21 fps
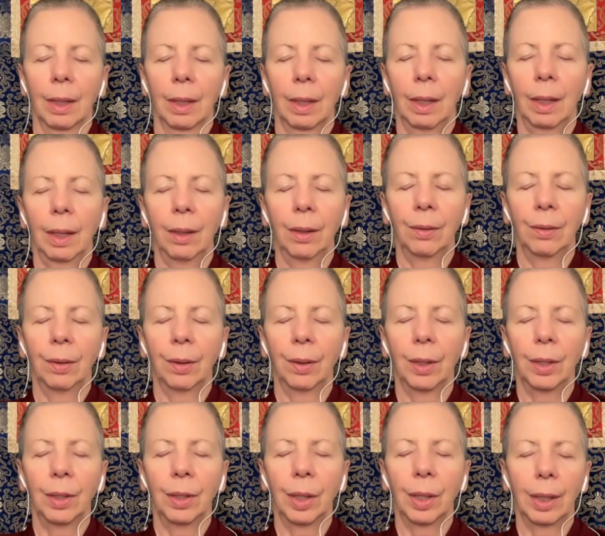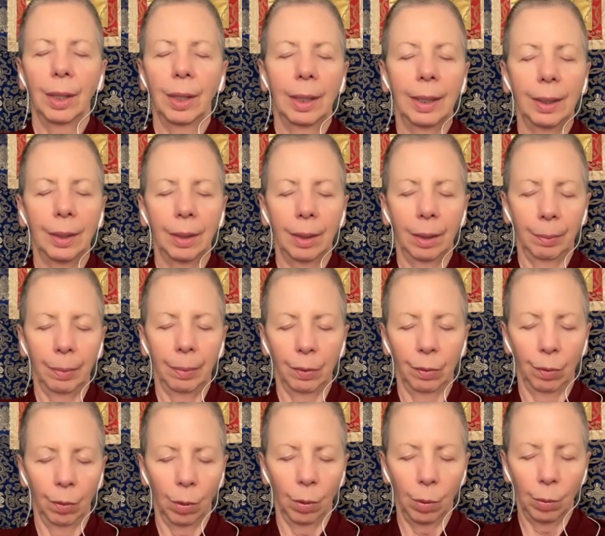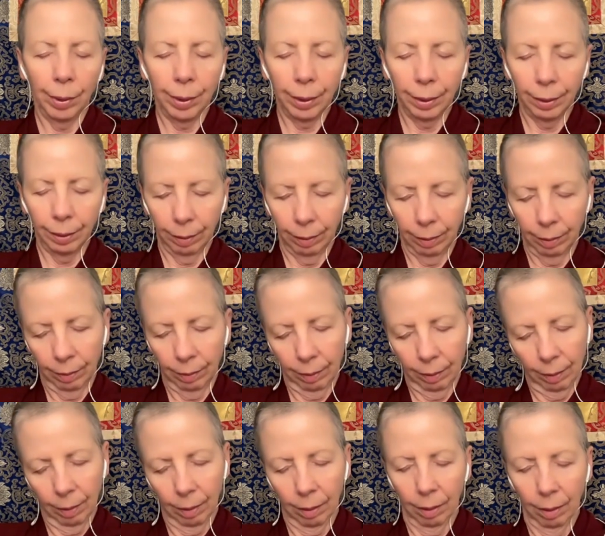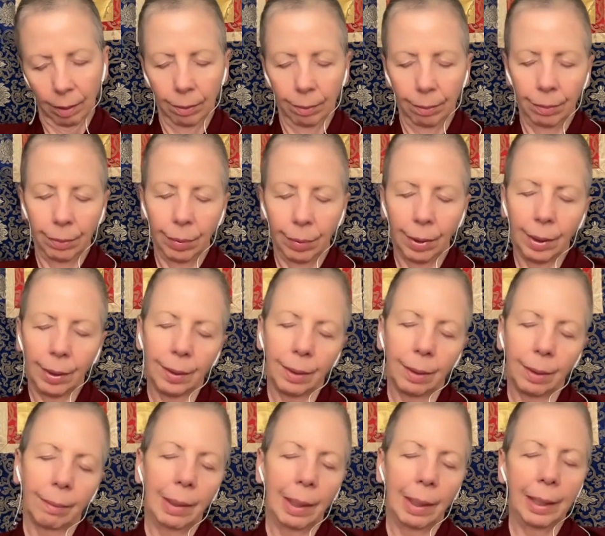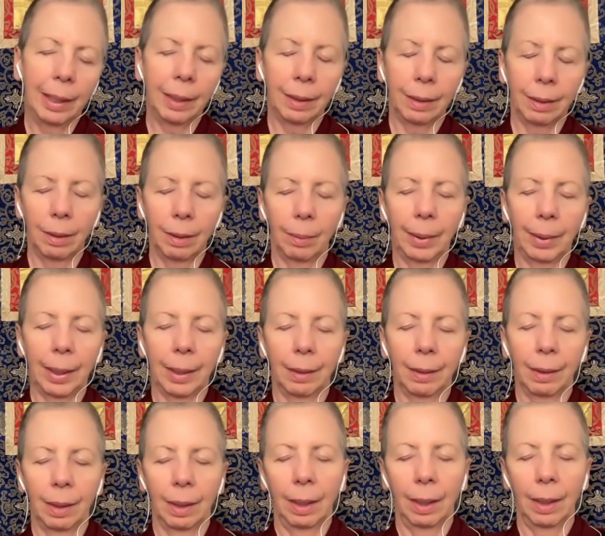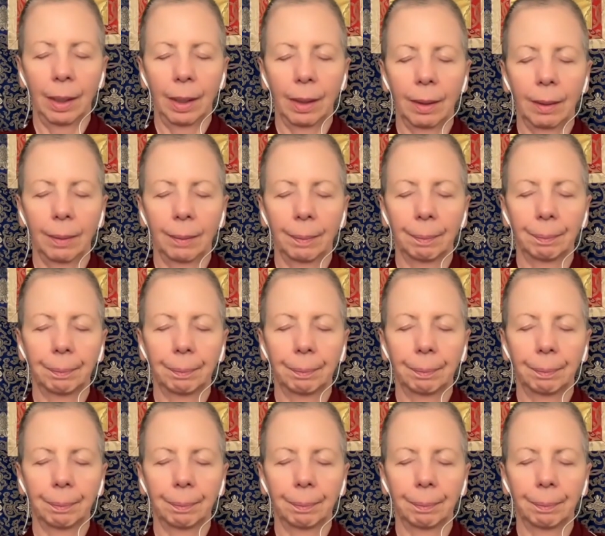Head is very gently tipped forward, putting some length in the back of the neck.